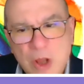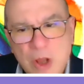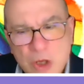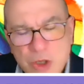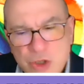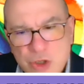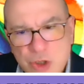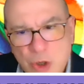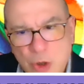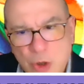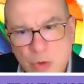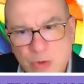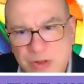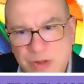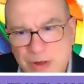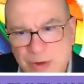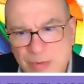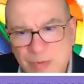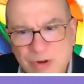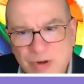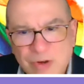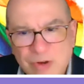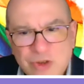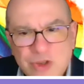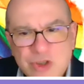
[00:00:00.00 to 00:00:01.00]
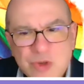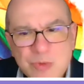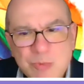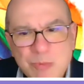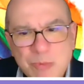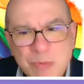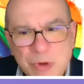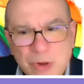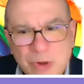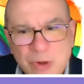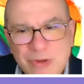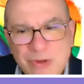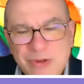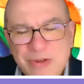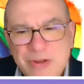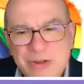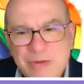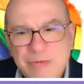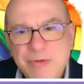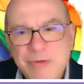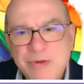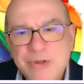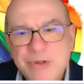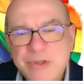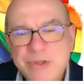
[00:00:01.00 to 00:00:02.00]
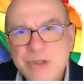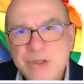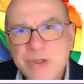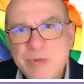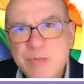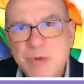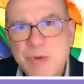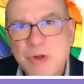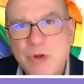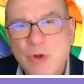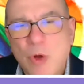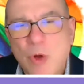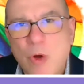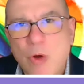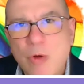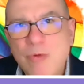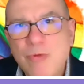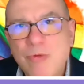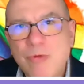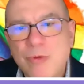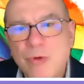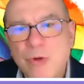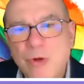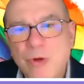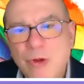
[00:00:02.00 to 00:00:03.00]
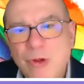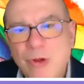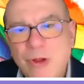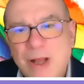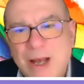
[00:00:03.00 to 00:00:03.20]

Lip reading: So there are small differences, but overall,